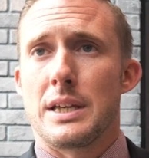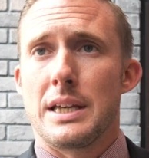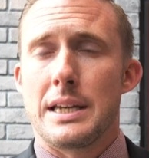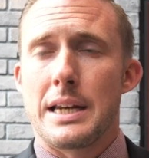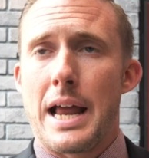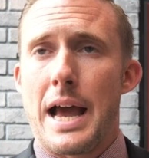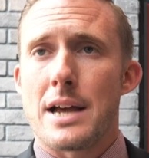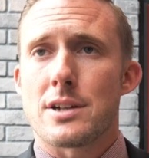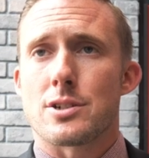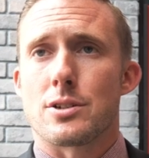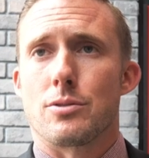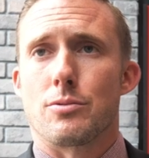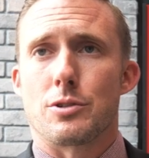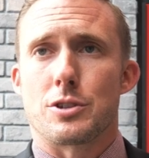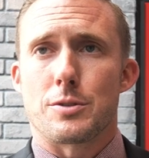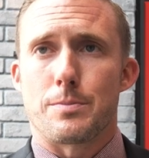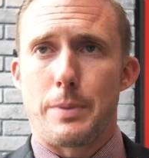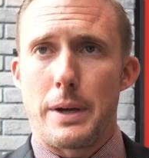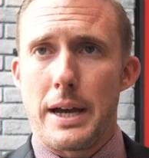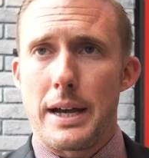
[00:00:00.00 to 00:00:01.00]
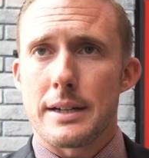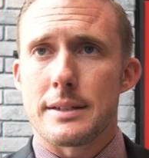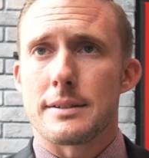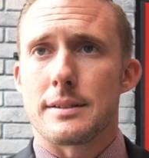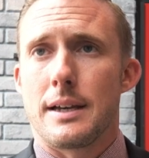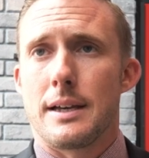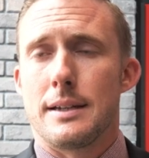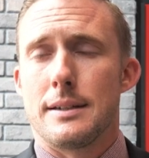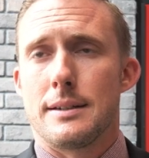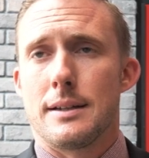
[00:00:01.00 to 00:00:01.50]
get national
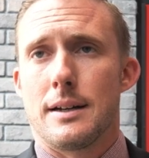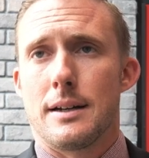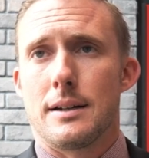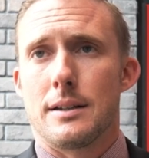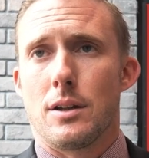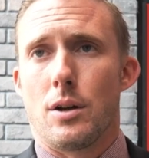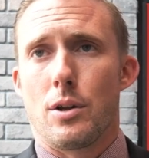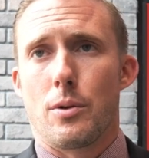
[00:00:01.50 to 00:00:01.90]
respect. And the